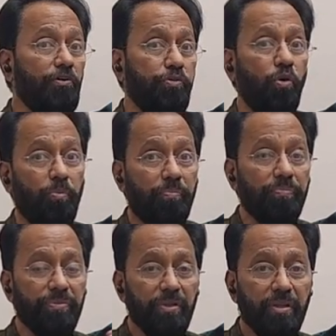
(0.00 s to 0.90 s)
of whom
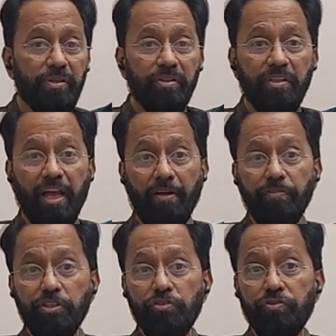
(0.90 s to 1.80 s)
the
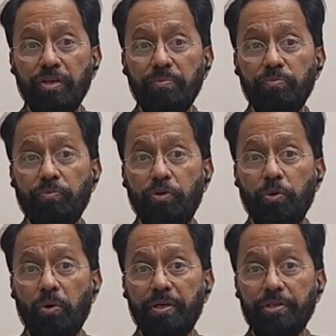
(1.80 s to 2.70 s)
average film
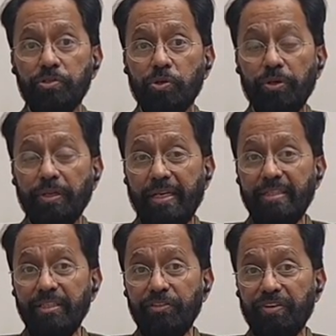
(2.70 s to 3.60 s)
goer is going to
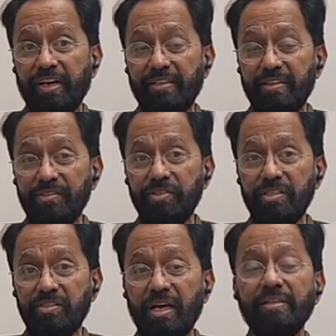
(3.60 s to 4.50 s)
identify unless
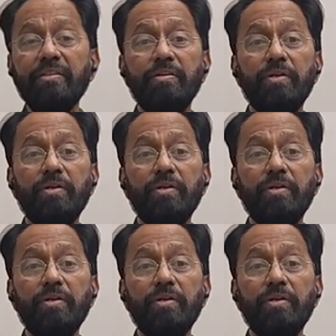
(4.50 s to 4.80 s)
he's done